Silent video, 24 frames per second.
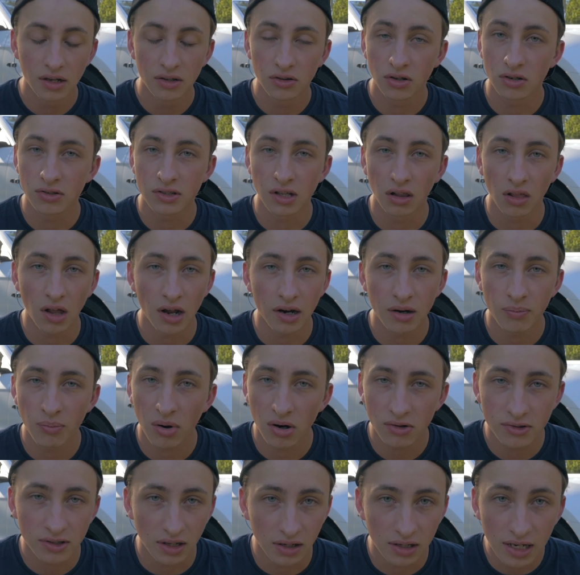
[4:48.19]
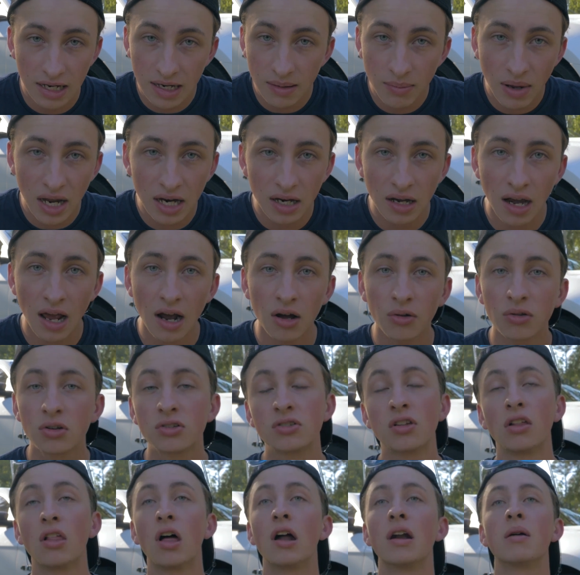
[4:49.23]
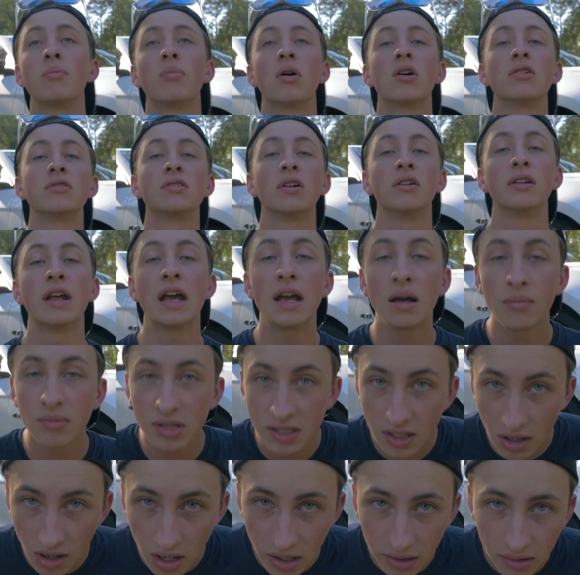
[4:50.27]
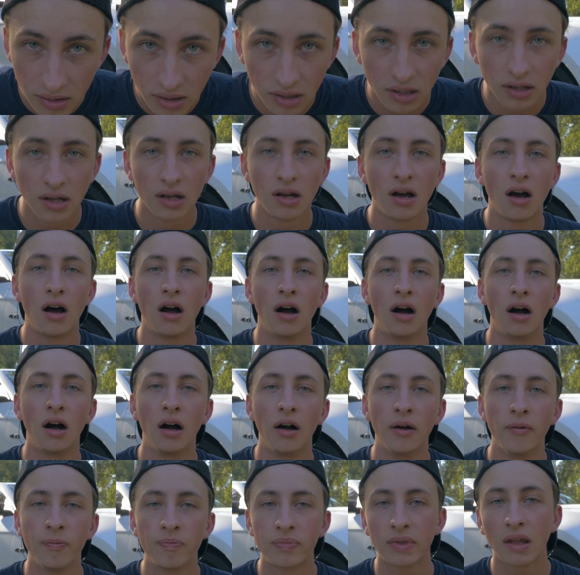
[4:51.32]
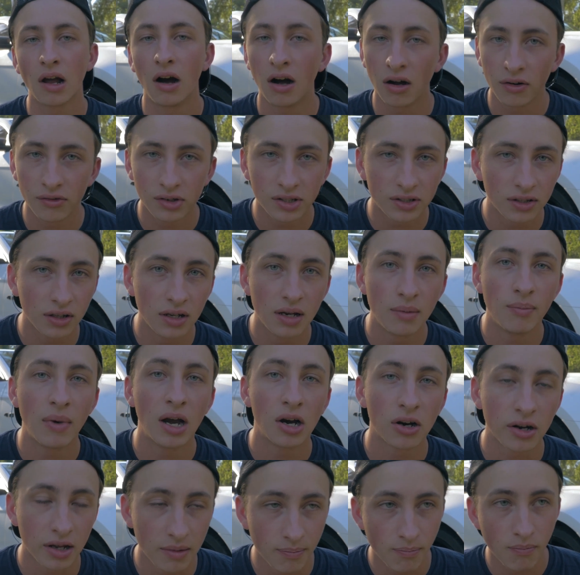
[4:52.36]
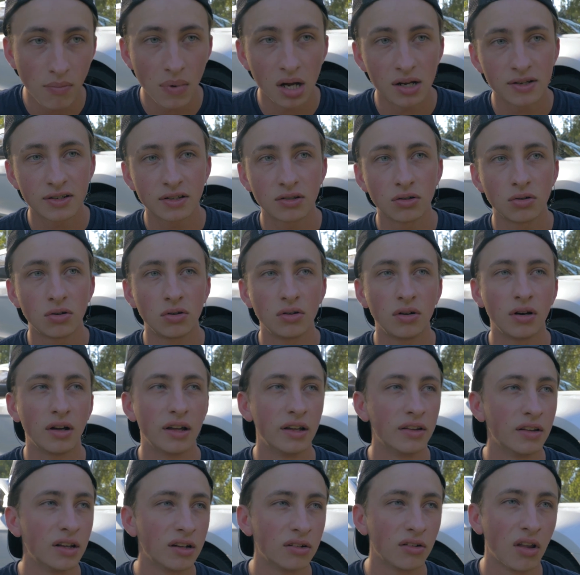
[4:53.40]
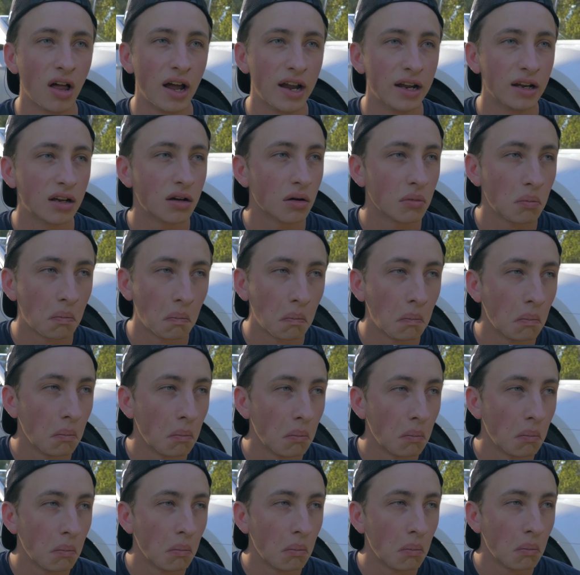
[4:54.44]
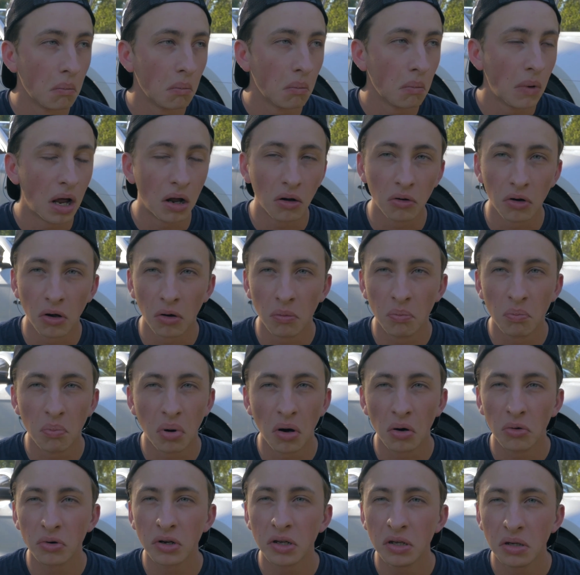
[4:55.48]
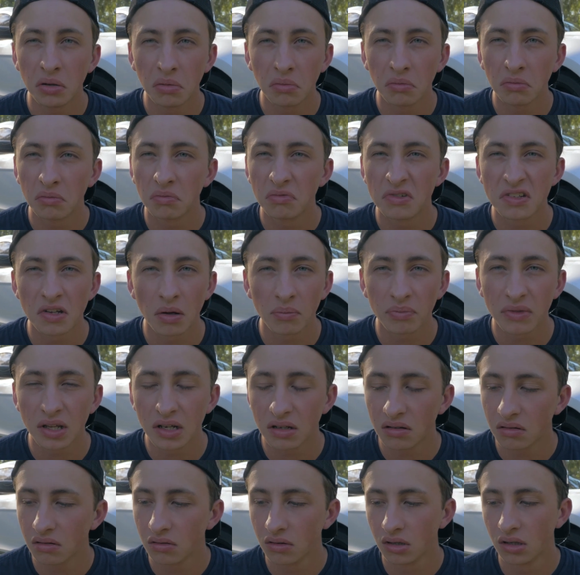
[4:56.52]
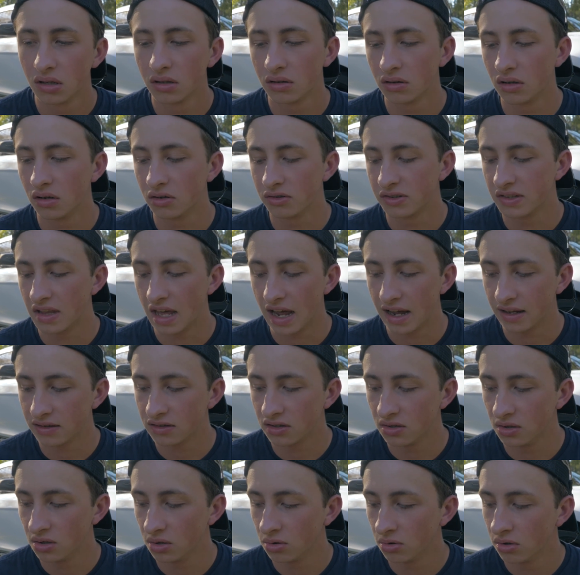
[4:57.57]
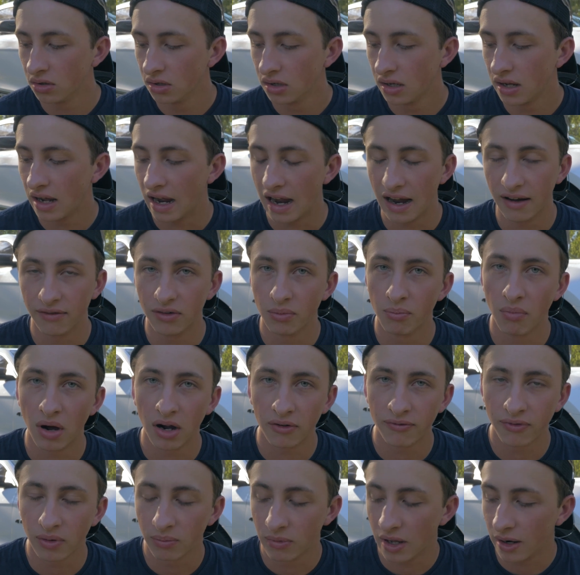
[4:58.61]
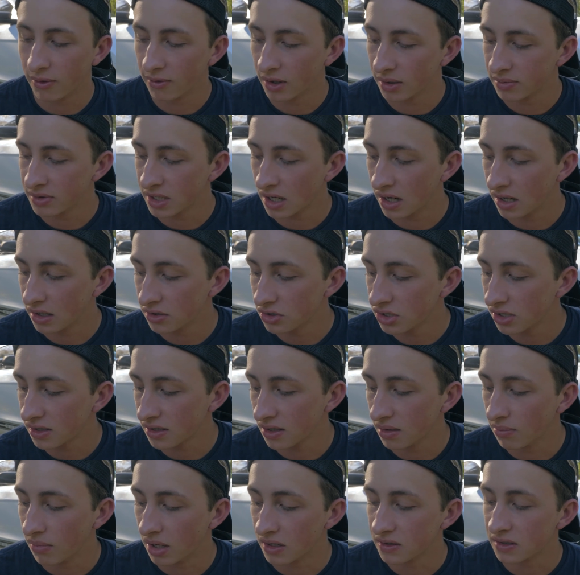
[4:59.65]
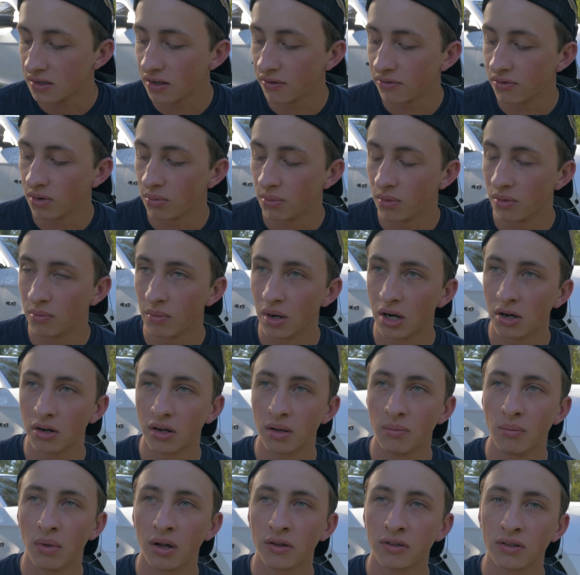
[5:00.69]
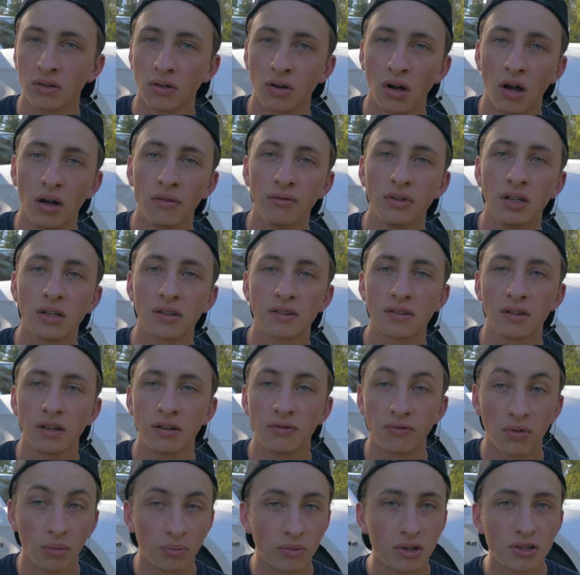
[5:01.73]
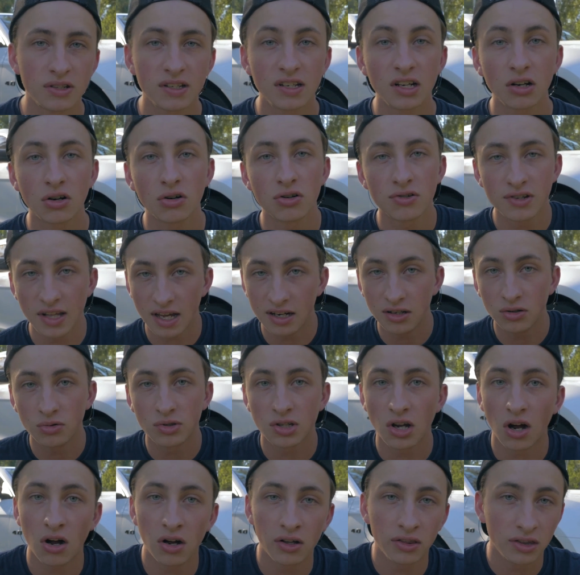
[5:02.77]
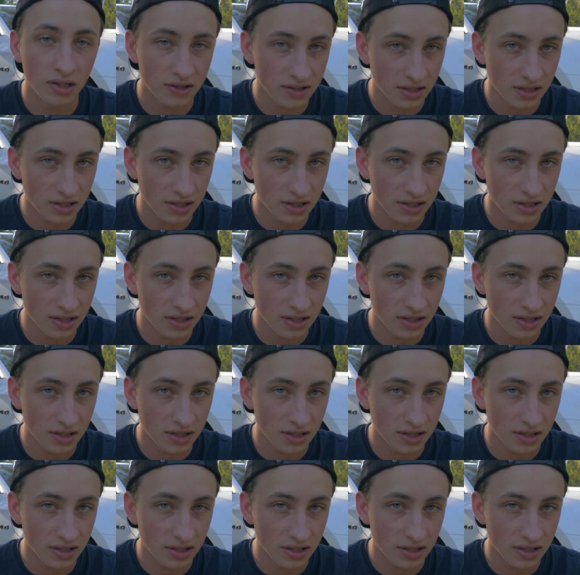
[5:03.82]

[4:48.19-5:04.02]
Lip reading: There's a lot of parts on eBay now. There's a lot of parts on Amazon. Obviously, American Muscle, and then like, I don't know, Pony something. There's that too. I haven't bought from that website. I just get my stuff from American Muscle, obviously, from the stickers that you saw in the